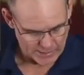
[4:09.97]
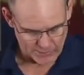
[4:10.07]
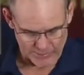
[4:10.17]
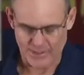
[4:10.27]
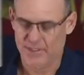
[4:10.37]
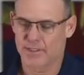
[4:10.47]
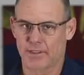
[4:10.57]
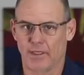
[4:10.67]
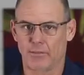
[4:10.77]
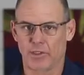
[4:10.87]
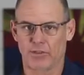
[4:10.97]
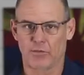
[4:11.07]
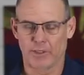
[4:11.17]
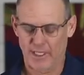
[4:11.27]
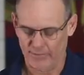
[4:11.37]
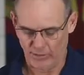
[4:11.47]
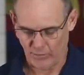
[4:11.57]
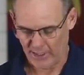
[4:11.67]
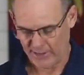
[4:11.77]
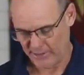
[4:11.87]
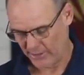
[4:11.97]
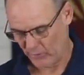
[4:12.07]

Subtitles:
it's this unbelievably heavy rain and you